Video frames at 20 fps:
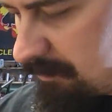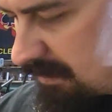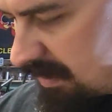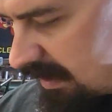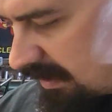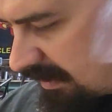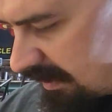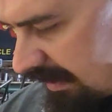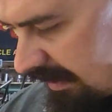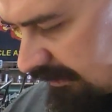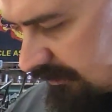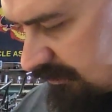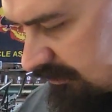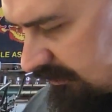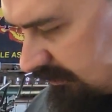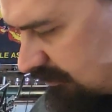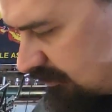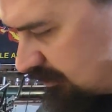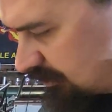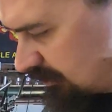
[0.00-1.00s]
not
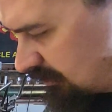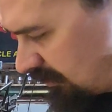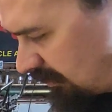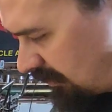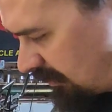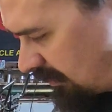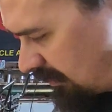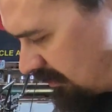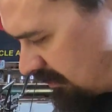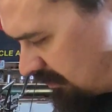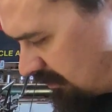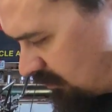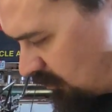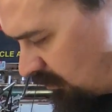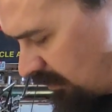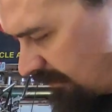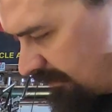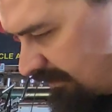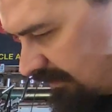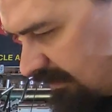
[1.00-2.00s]
actually sure
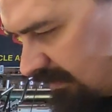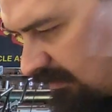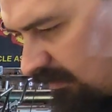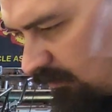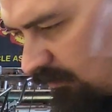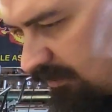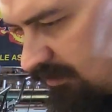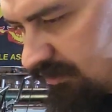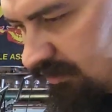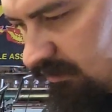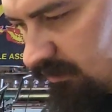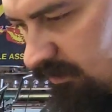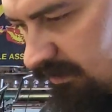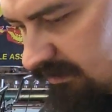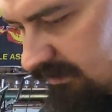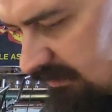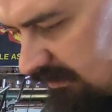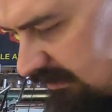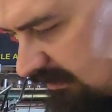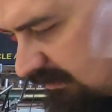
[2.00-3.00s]
what the original ones
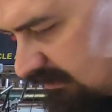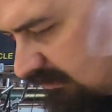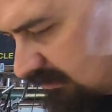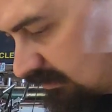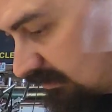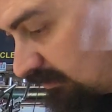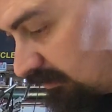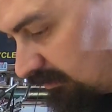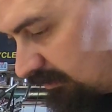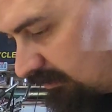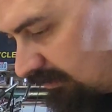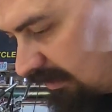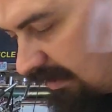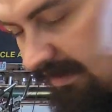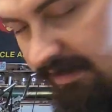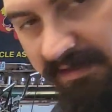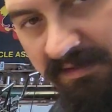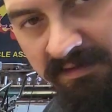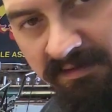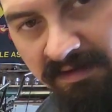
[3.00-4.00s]
of these looked
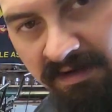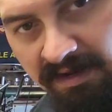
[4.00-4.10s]
like,